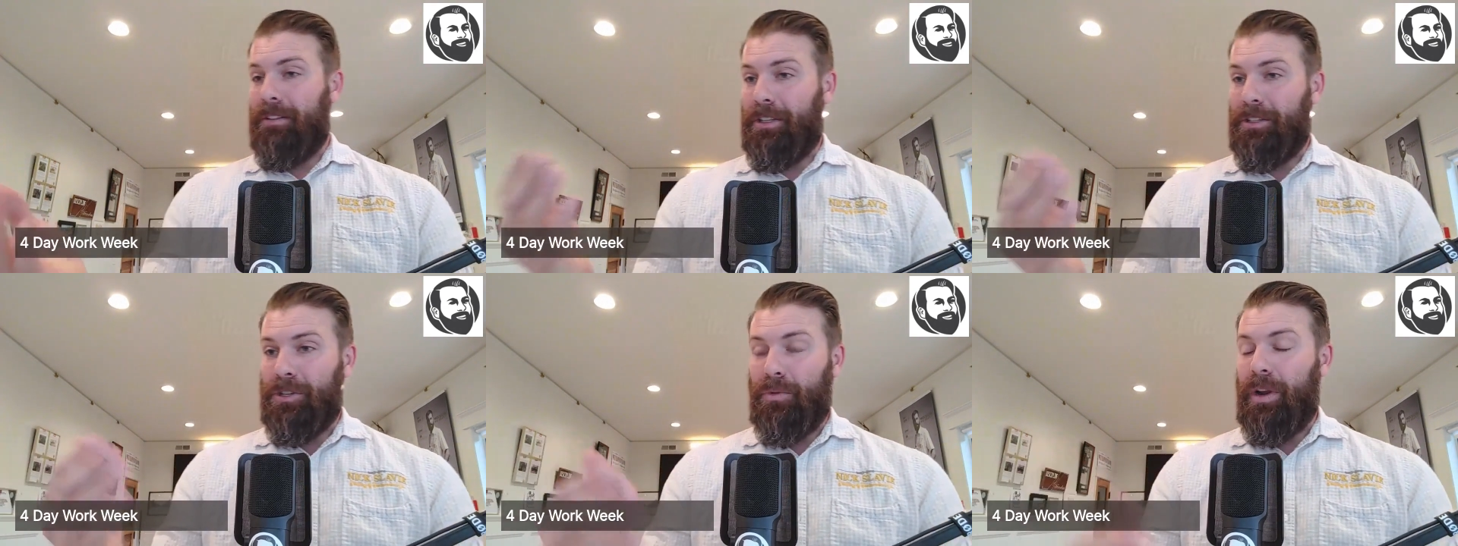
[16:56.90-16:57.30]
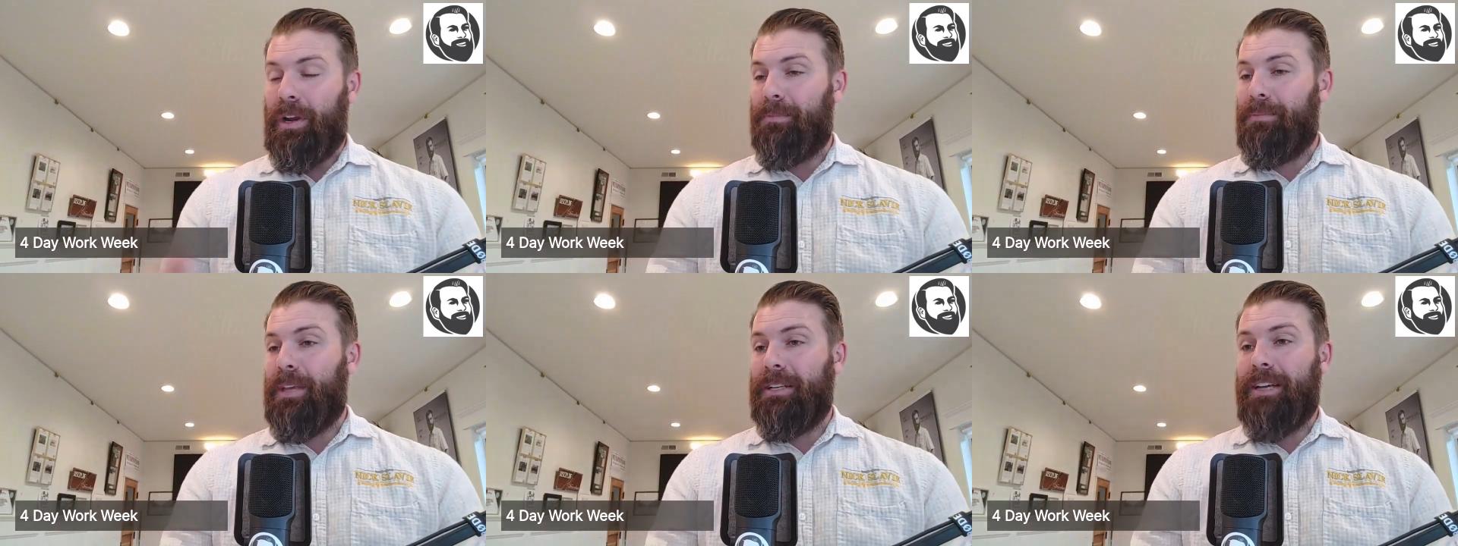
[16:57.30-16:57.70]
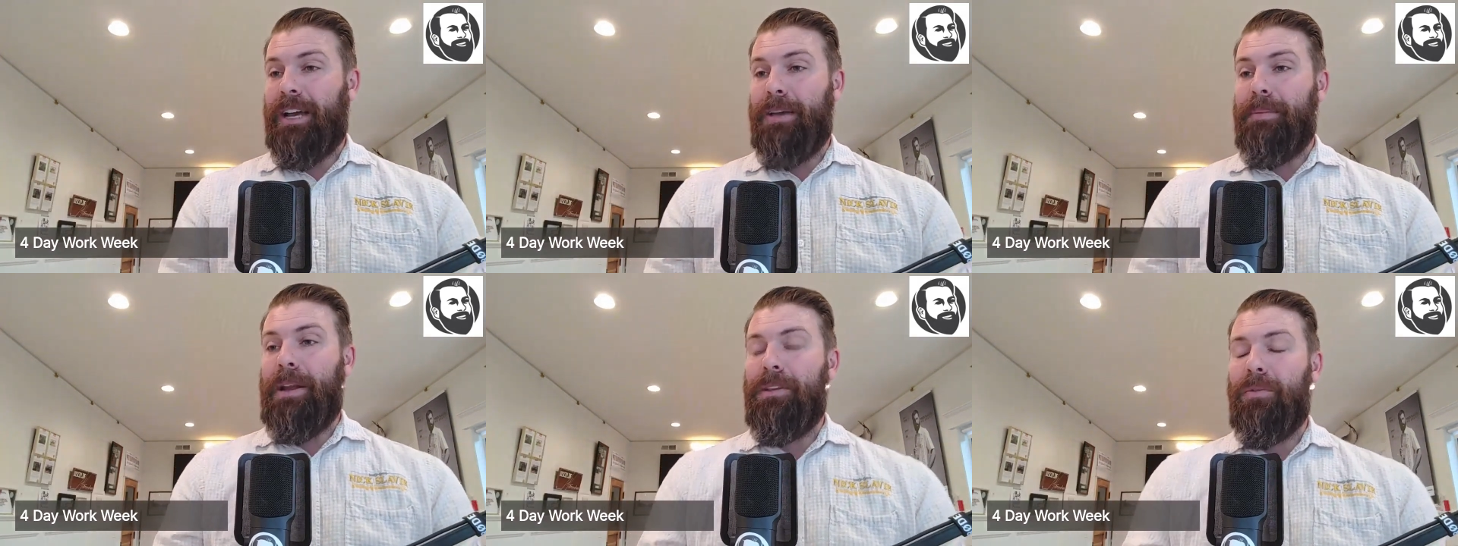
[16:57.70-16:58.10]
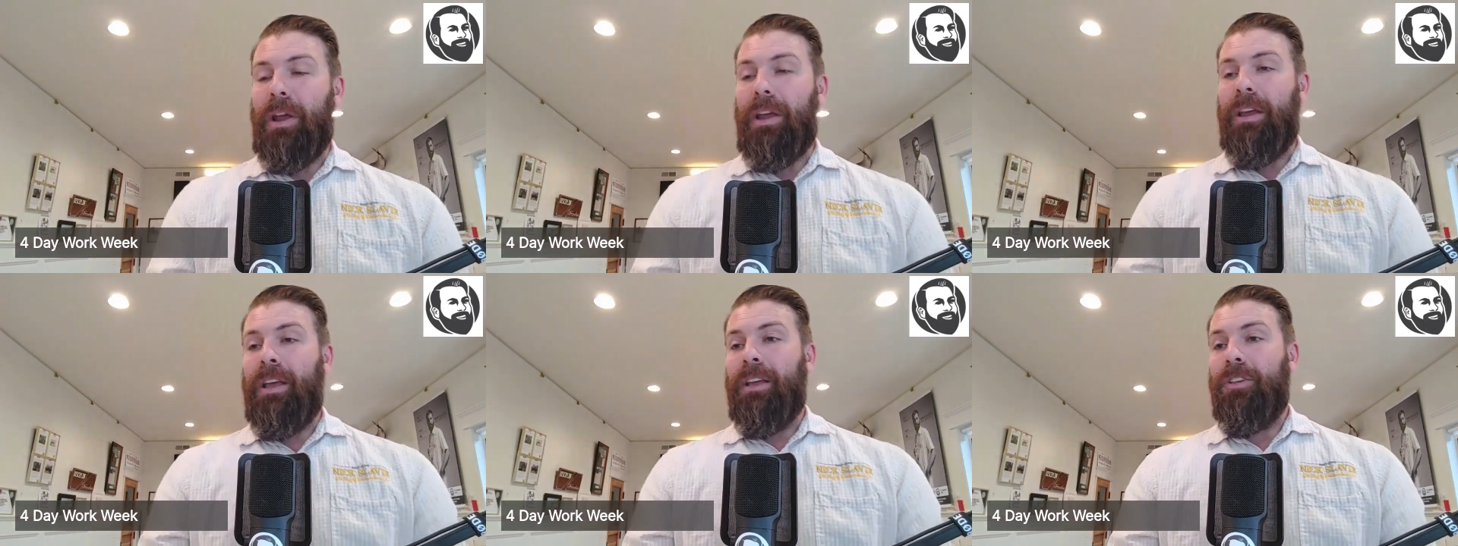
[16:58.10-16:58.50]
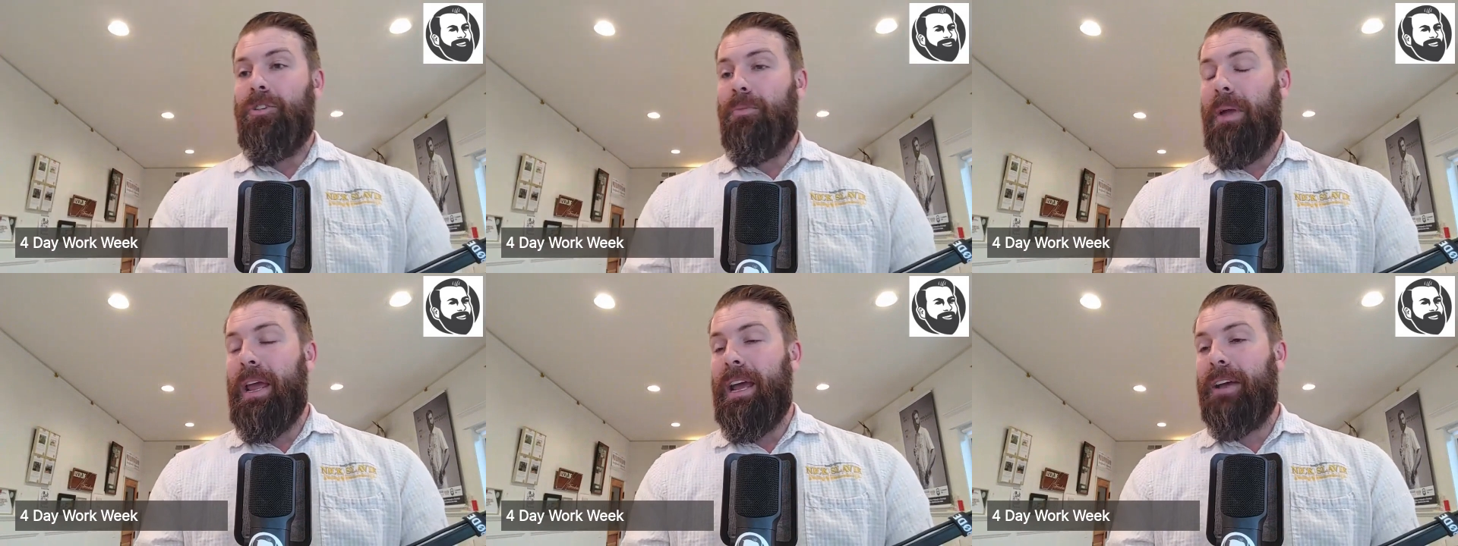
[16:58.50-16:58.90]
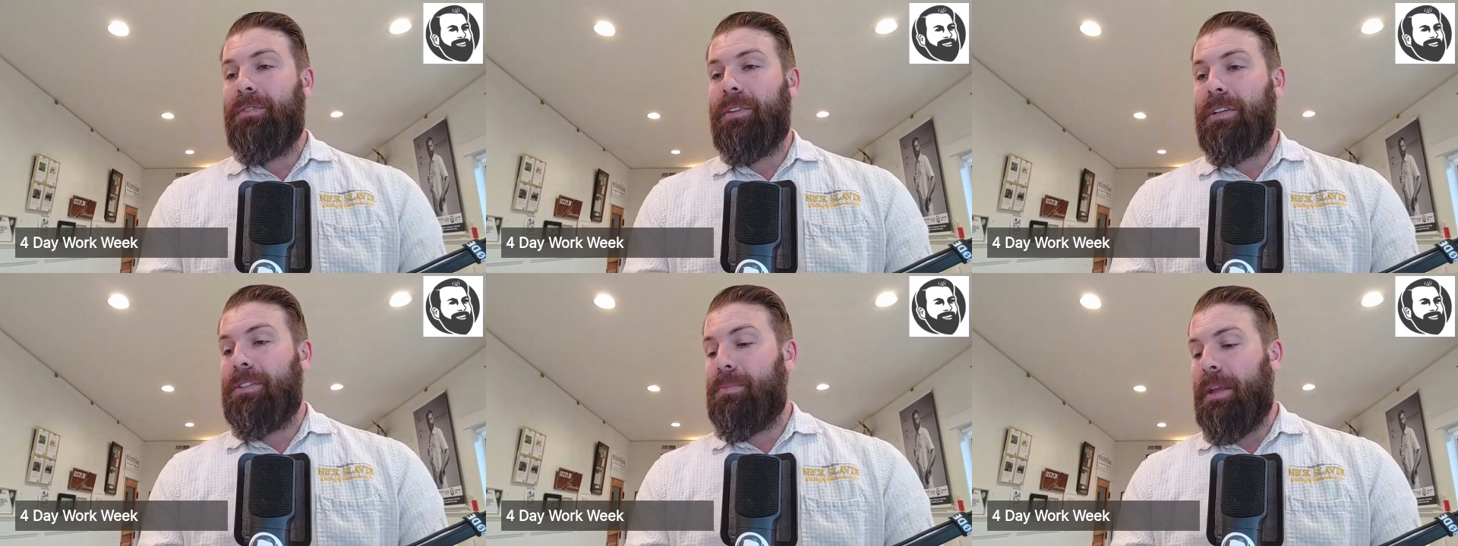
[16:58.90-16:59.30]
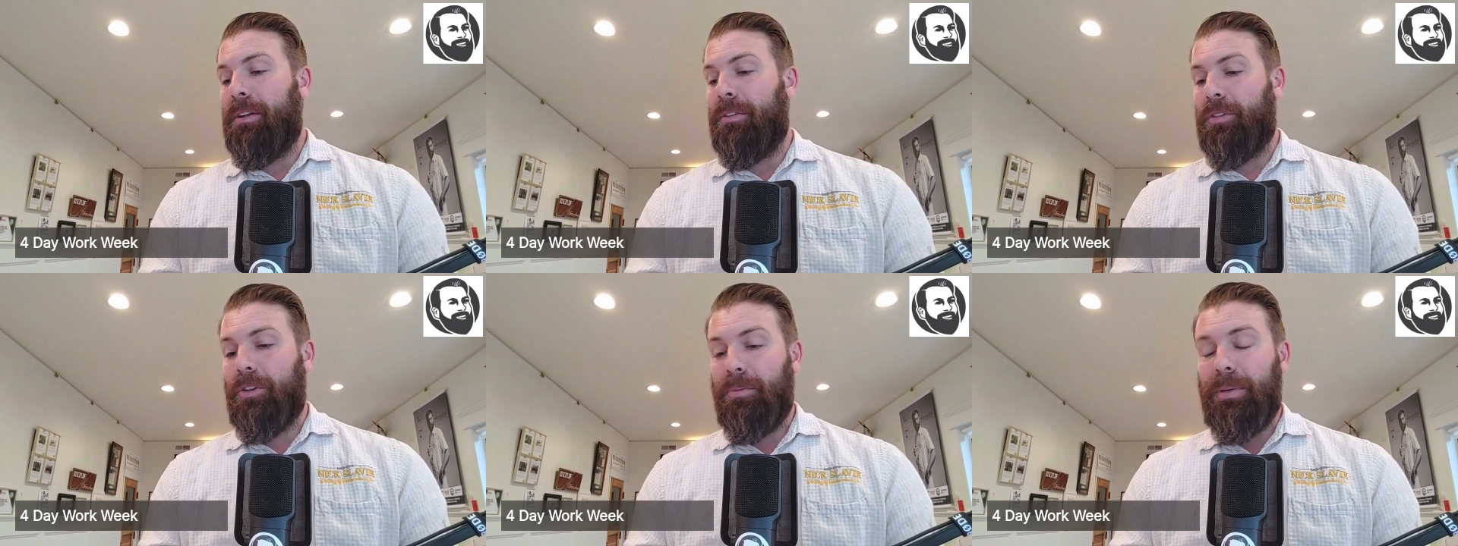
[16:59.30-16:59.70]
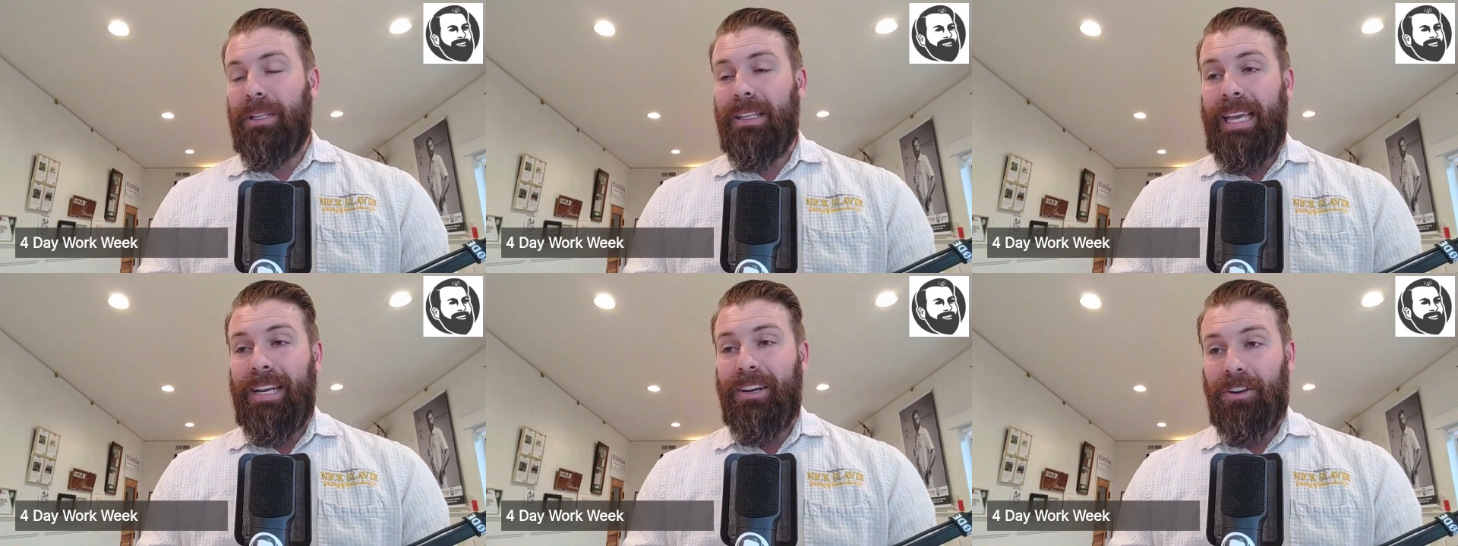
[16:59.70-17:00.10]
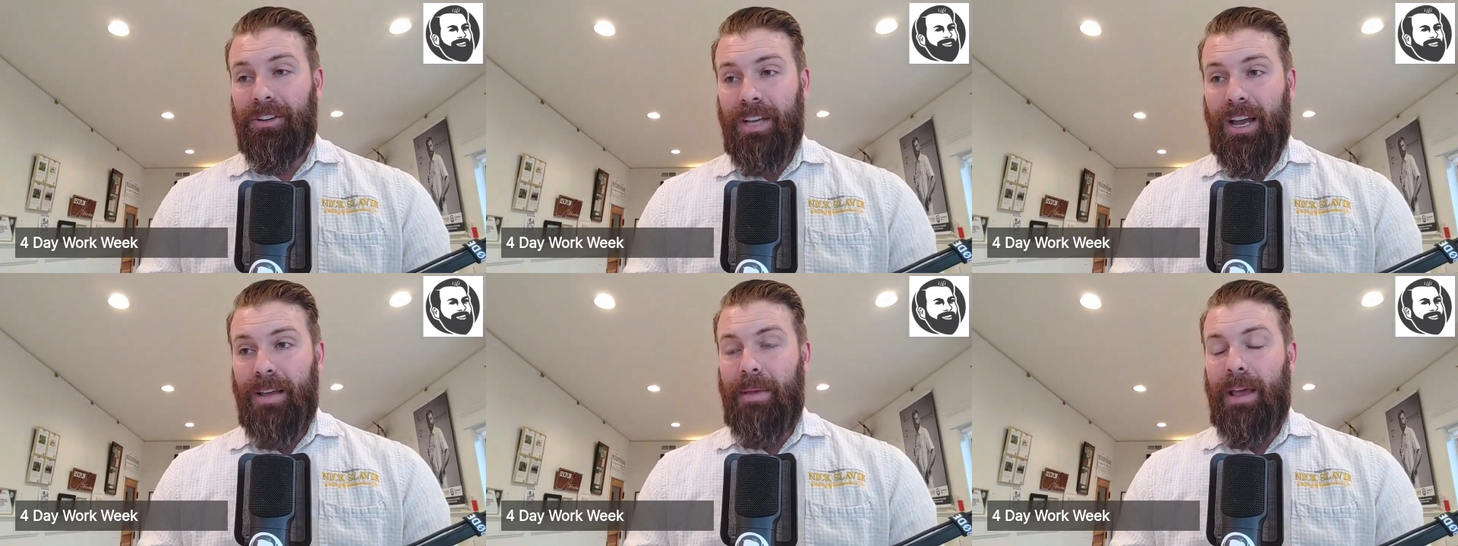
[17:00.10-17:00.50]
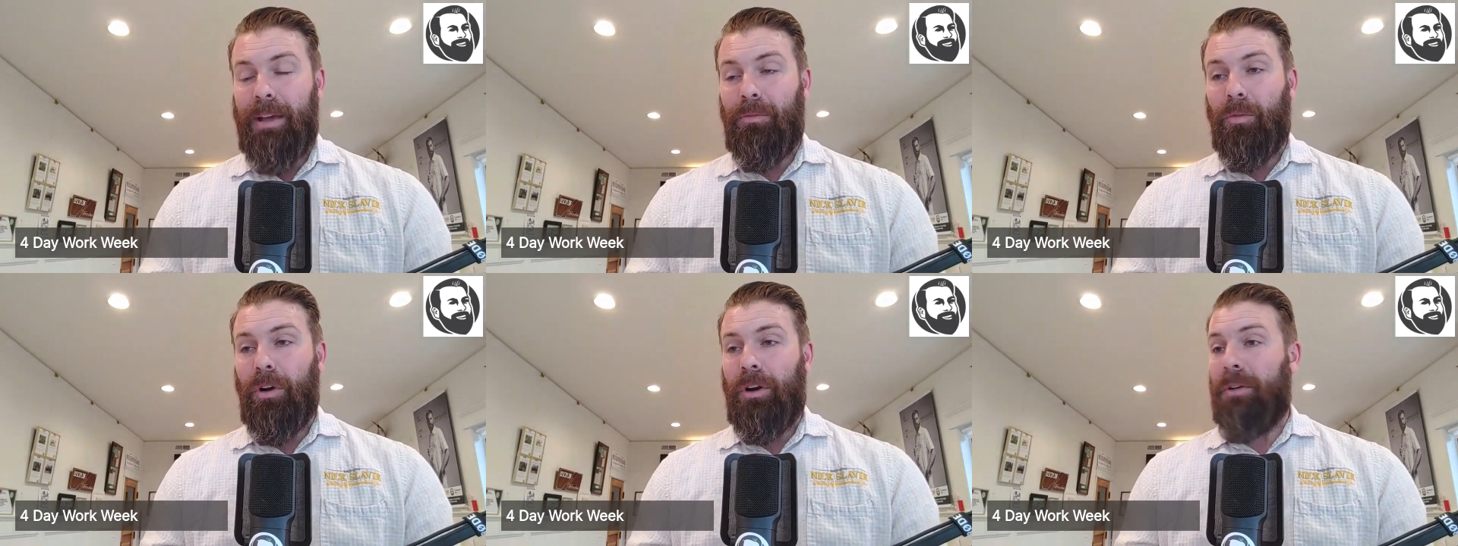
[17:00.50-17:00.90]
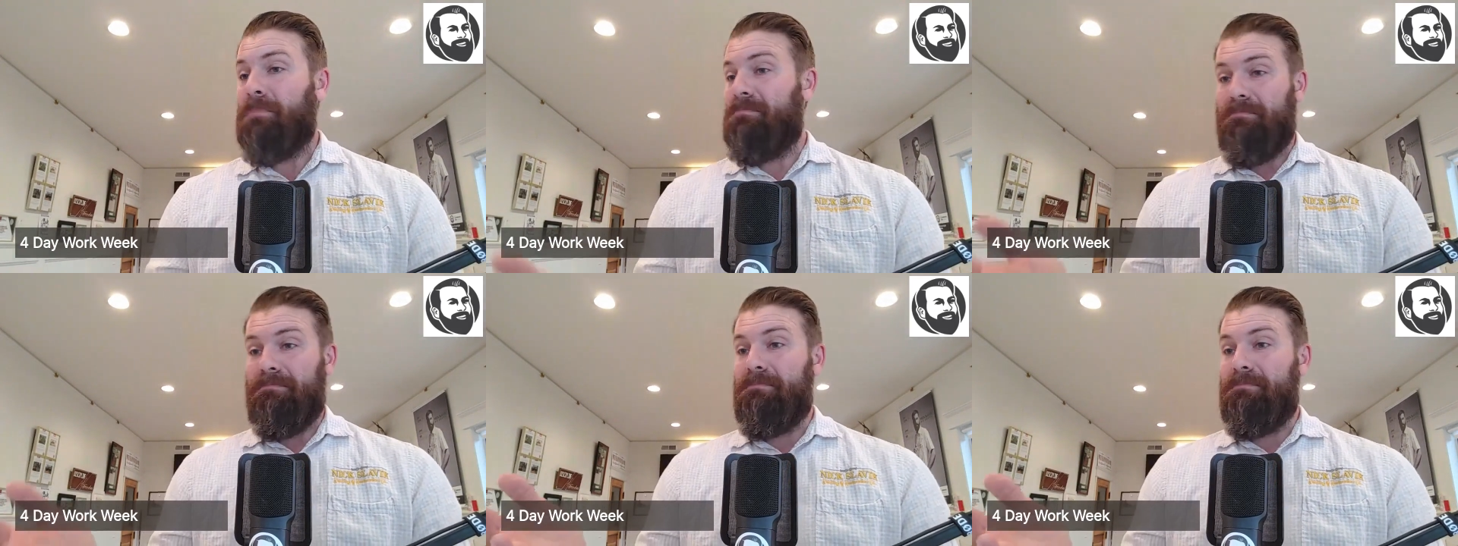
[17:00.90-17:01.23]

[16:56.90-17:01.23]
unless you wake up that time anyway. You may have to spend a little bit later time at work.